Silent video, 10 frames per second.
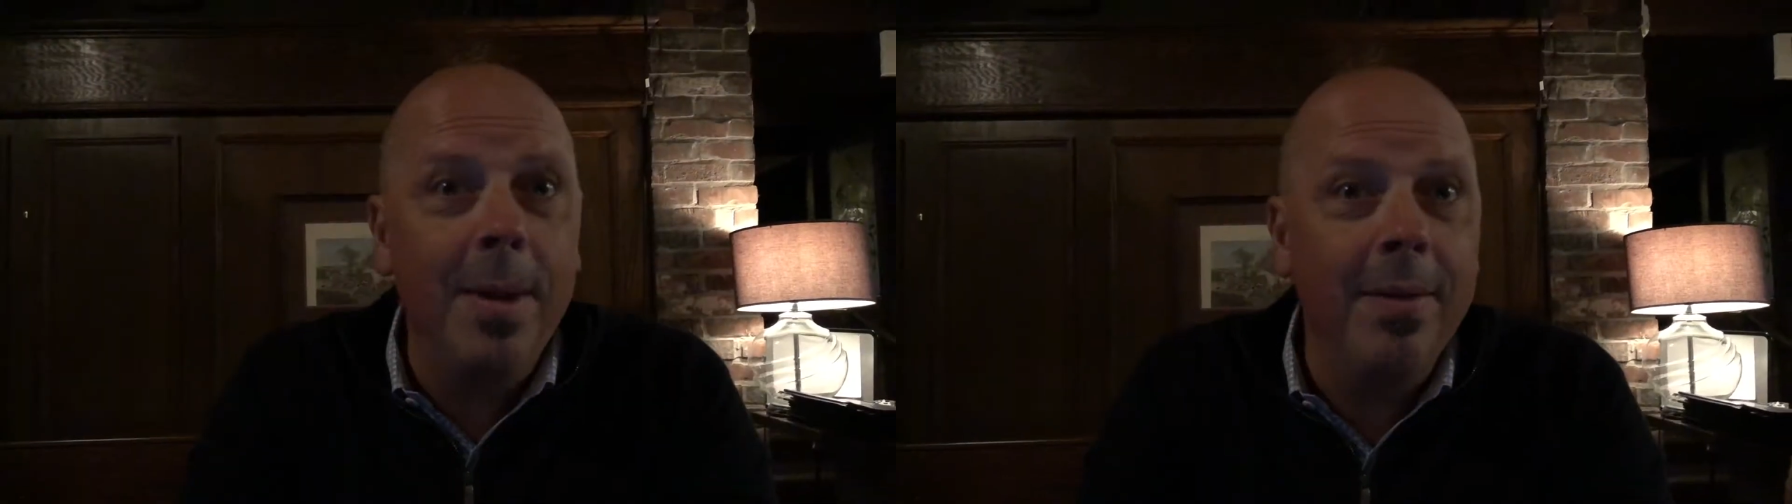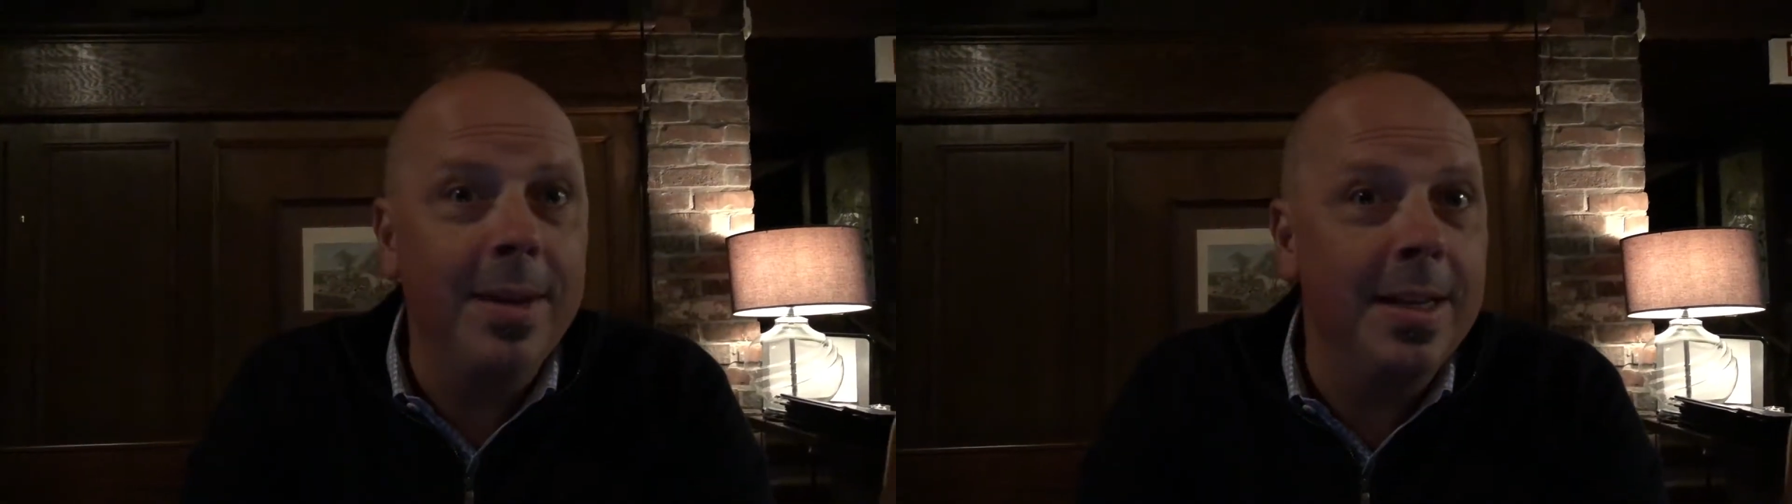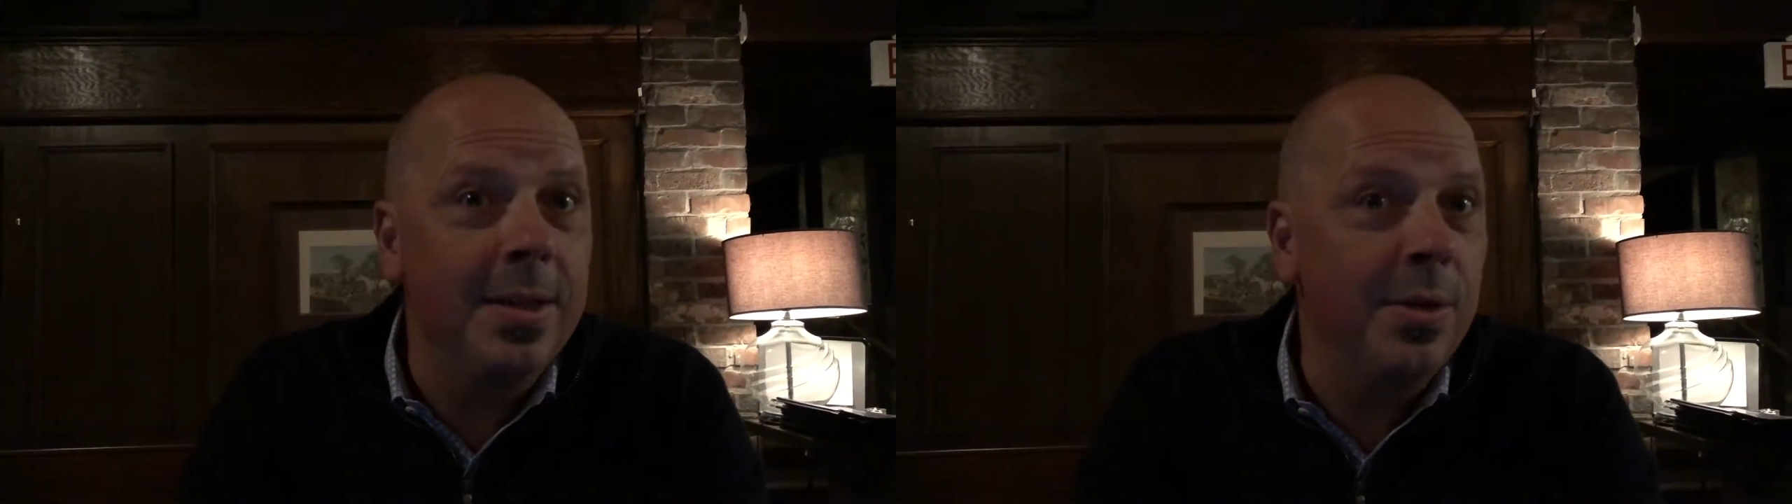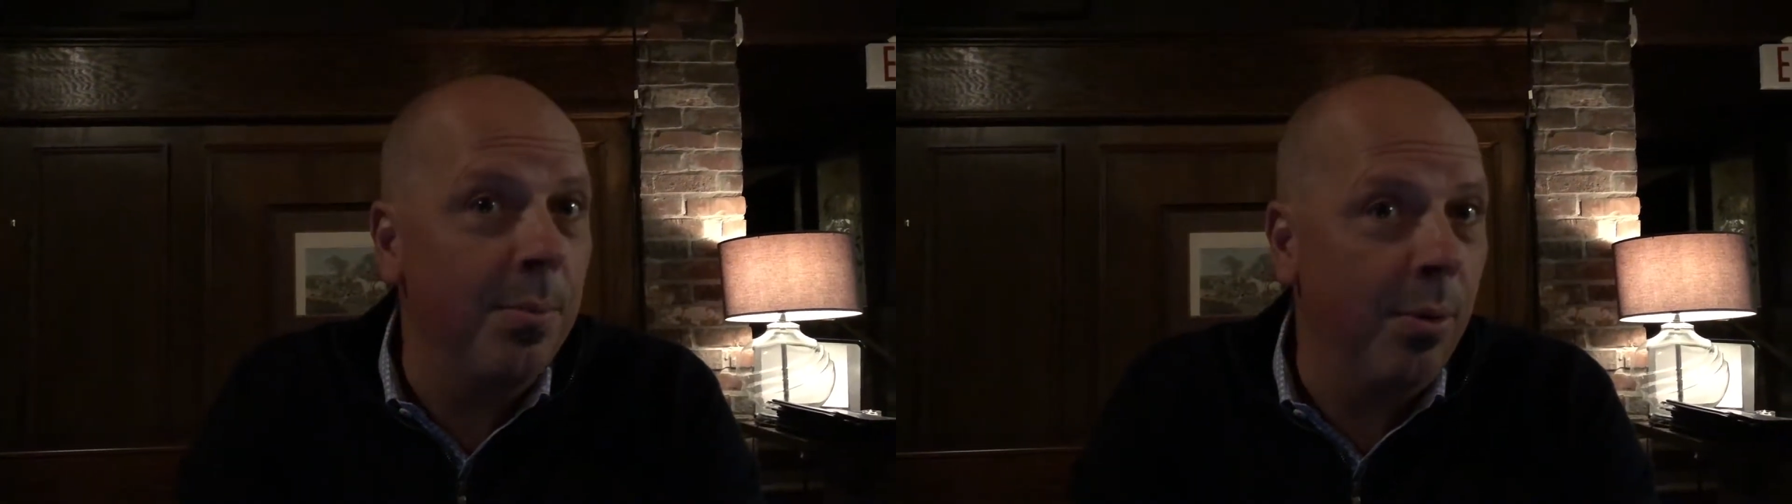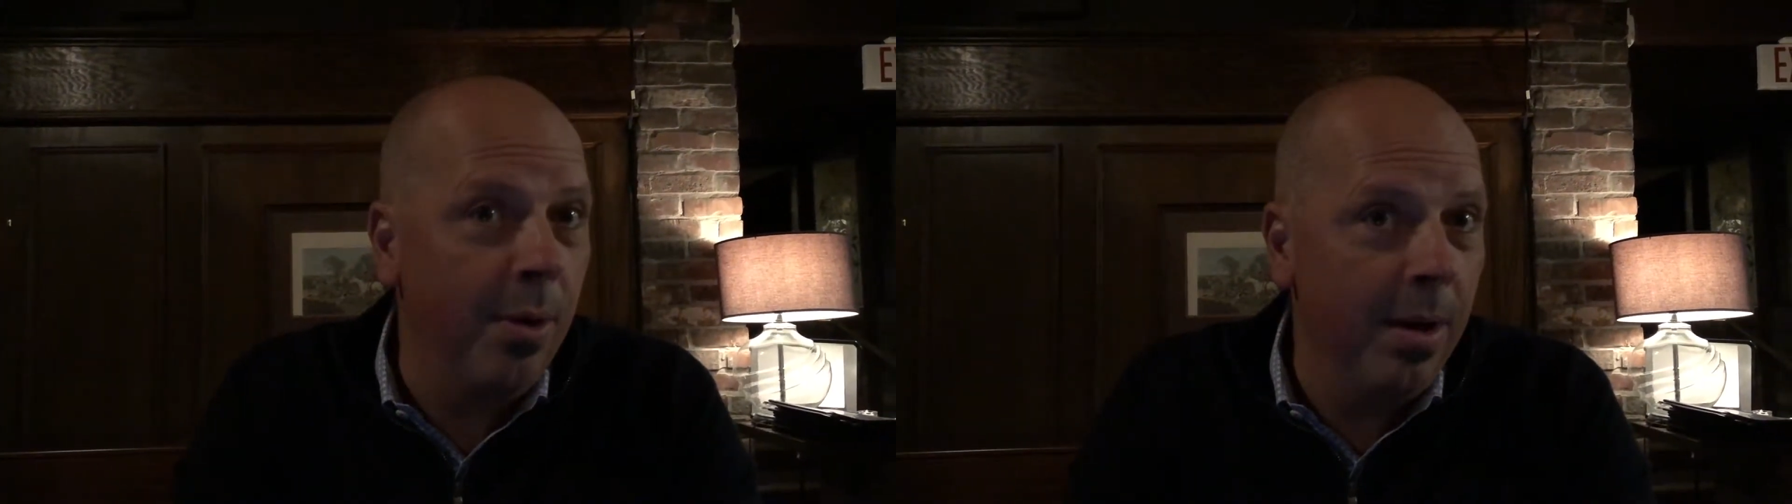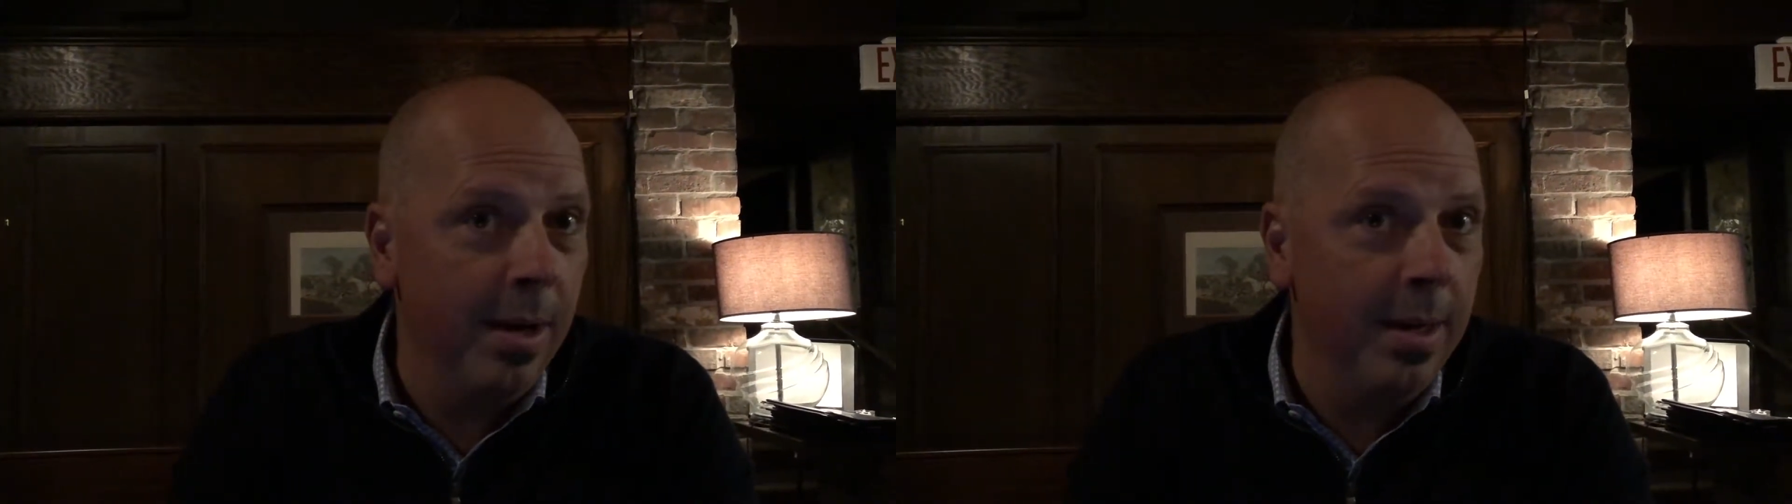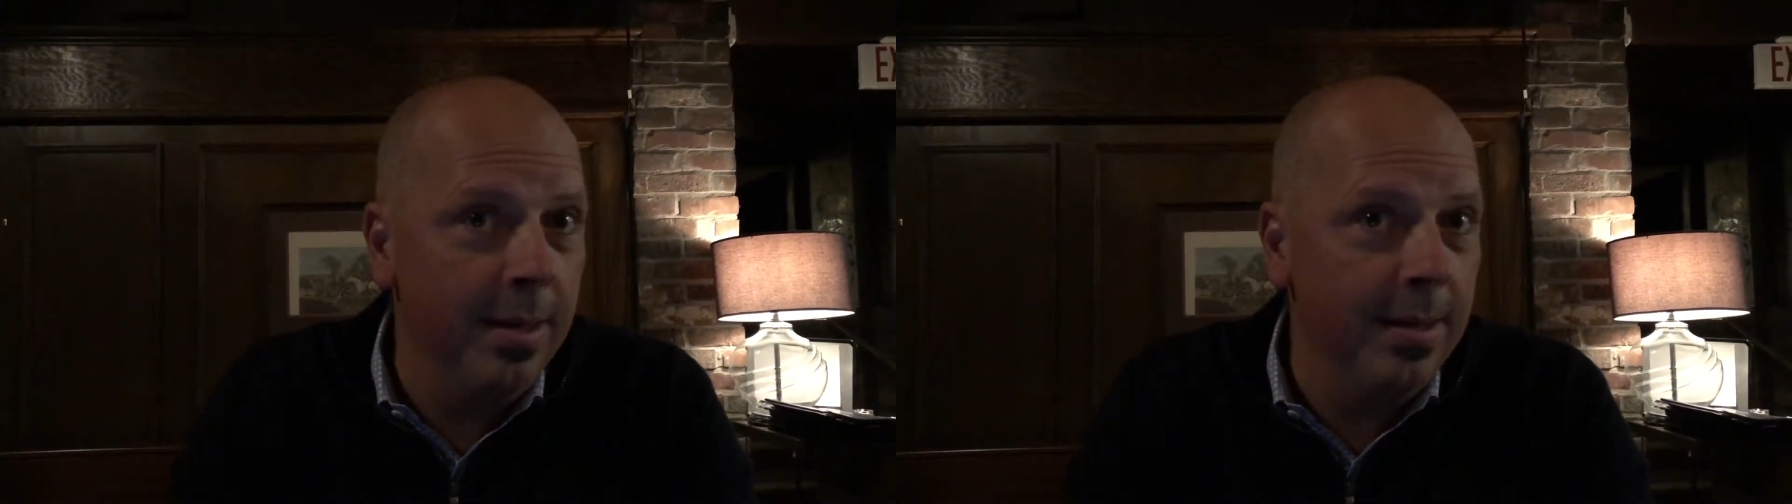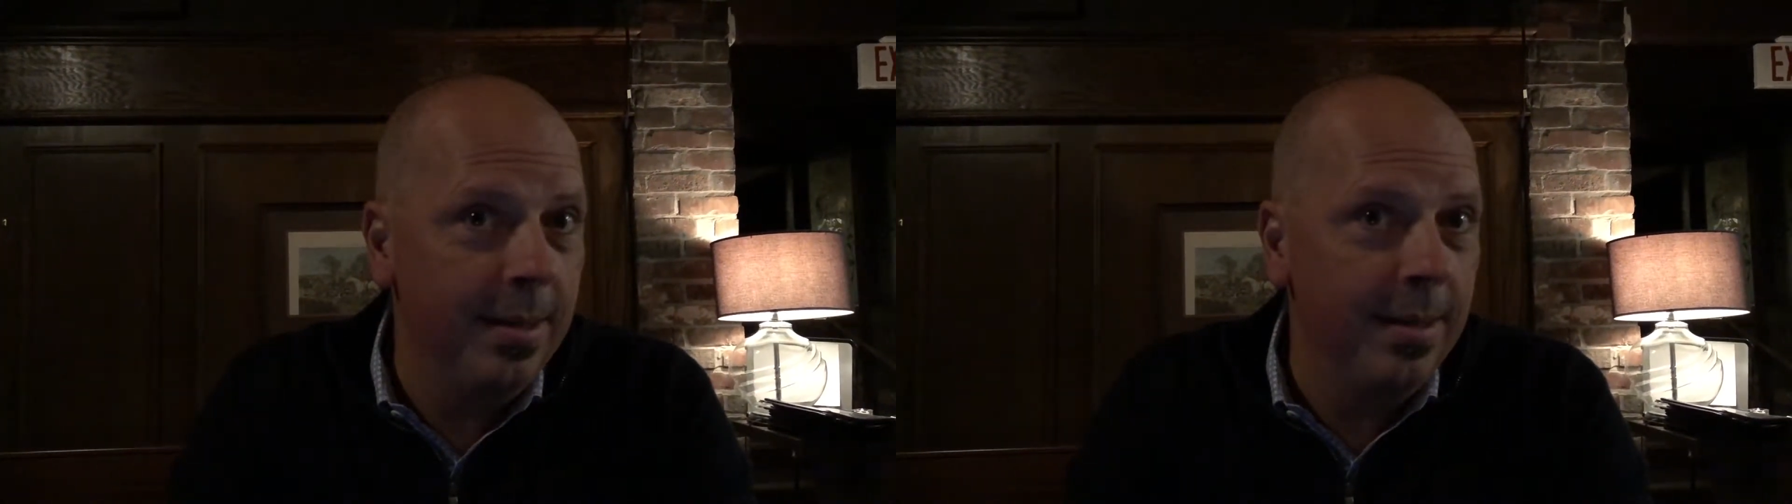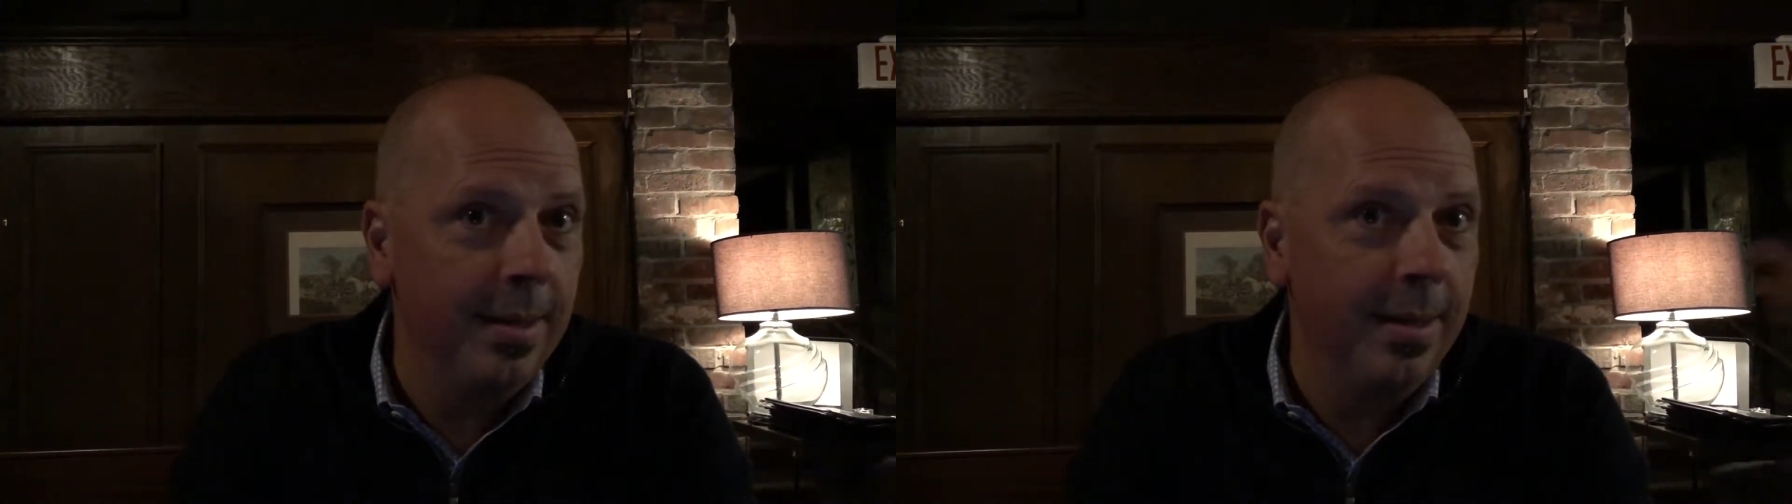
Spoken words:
having this surprise